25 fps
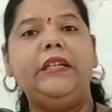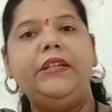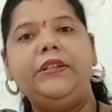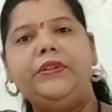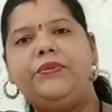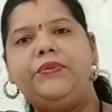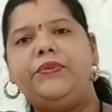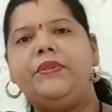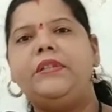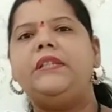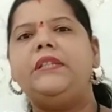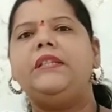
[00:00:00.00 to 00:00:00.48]

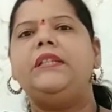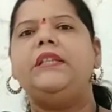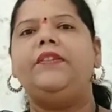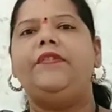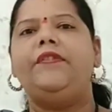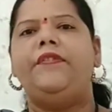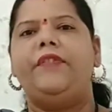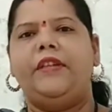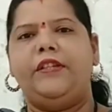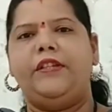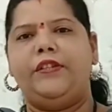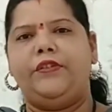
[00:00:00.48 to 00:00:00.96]

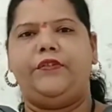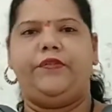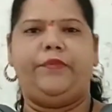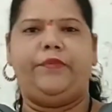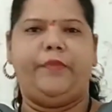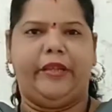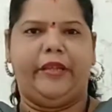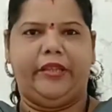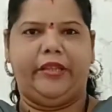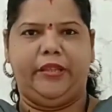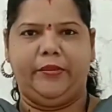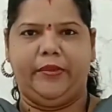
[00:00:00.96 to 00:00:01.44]
interesting phase
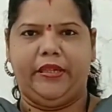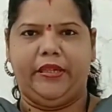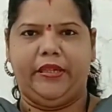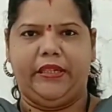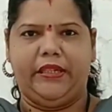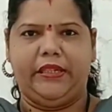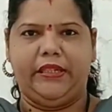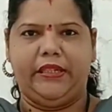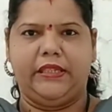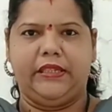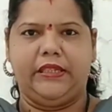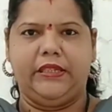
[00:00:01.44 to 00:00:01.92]
of
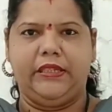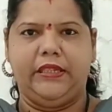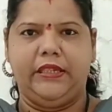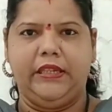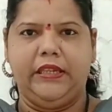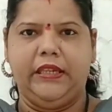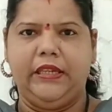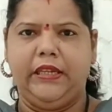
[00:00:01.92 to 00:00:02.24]
mathematics.